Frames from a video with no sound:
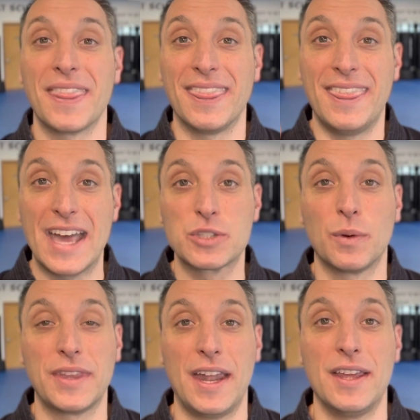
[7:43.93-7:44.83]
That's
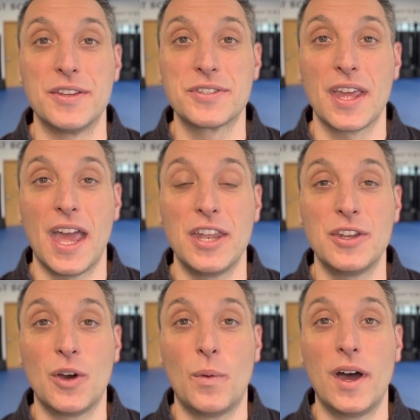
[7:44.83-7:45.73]
what that is. And you
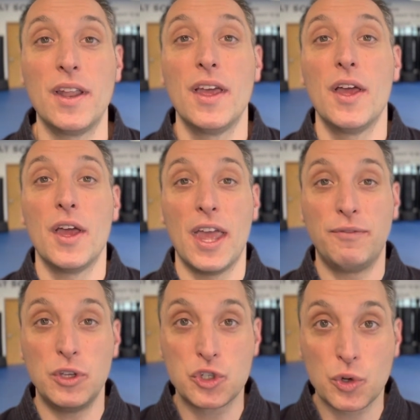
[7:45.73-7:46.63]
know what?
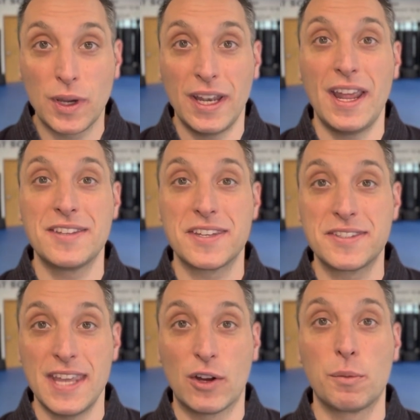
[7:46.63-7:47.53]
If you treat it as a
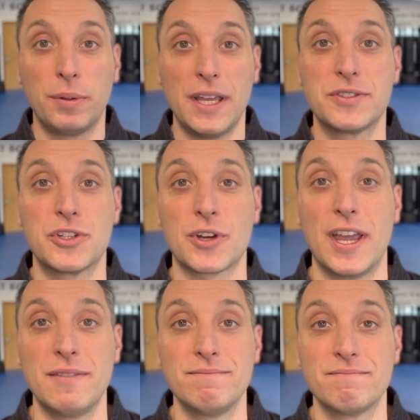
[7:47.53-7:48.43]
sacred place to
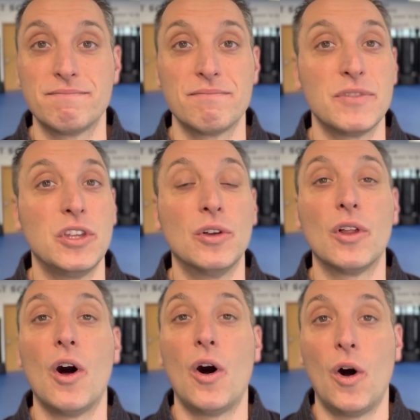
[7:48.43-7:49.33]
train,
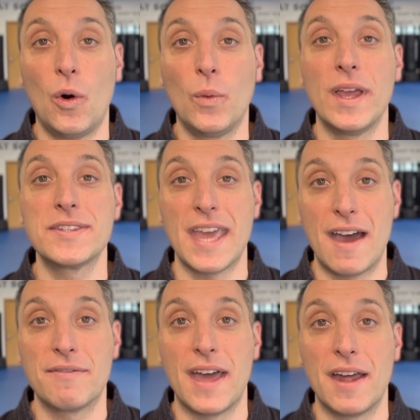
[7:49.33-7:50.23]
you'll always
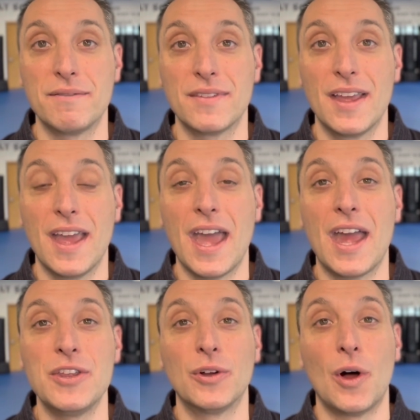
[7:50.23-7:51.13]
have that,
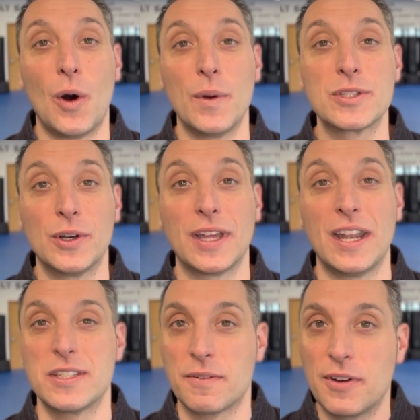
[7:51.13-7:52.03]
and you'll always look at it
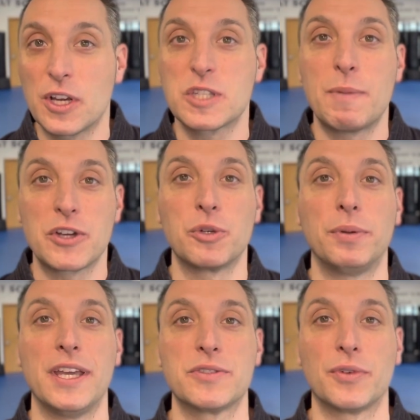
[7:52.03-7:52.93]
as a very special
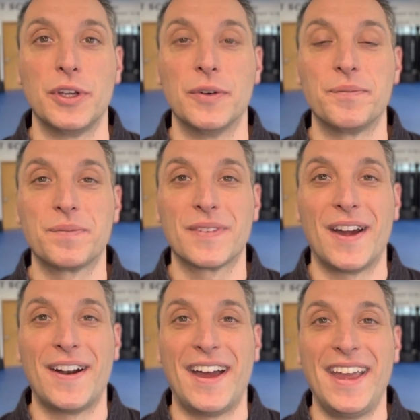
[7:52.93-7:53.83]
place for you,
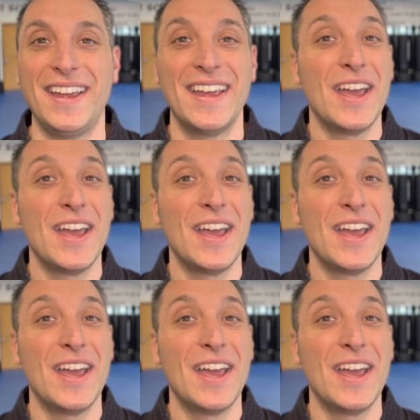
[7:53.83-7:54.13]
all right?